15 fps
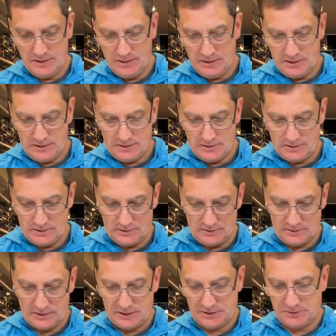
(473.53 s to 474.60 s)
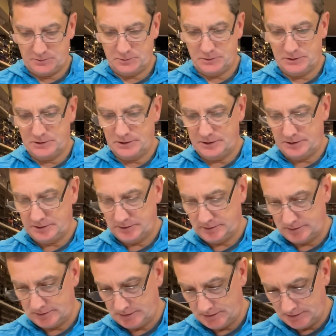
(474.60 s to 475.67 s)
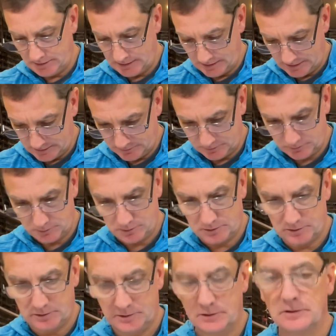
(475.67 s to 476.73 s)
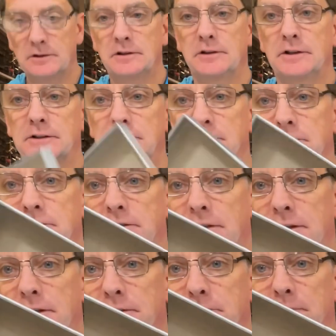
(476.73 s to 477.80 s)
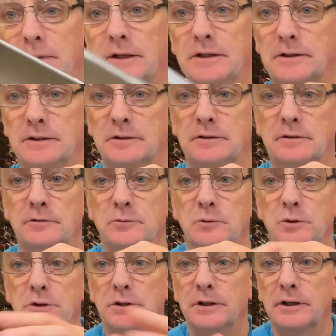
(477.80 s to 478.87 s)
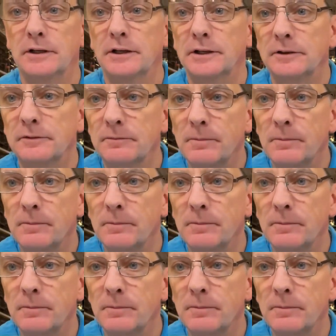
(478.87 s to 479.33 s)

And the last one is the Castrol. It's the same magnet, wood guide.